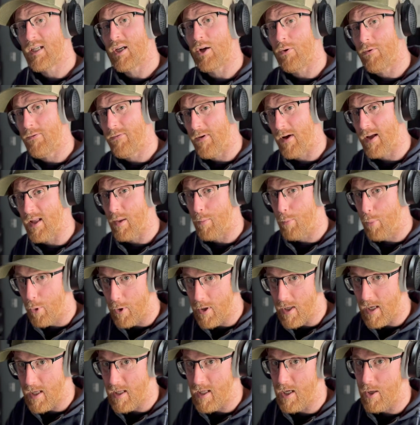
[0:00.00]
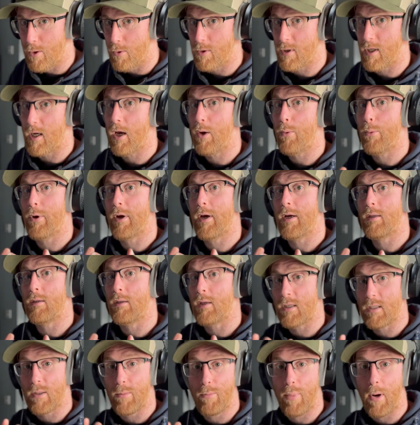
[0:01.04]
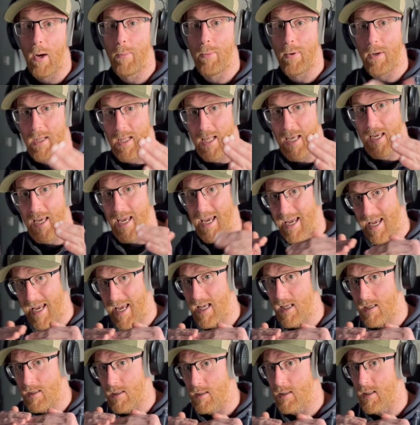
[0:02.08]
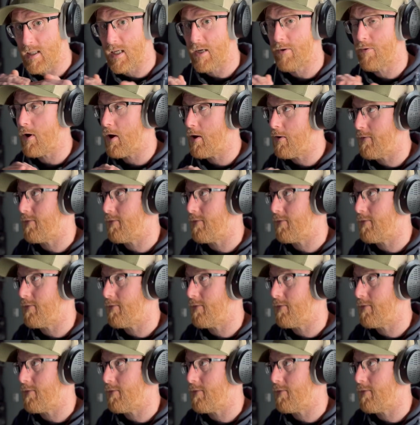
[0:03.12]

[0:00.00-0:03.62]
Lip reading: it will find a point in the audio where it doesn't pop and click, it hits 0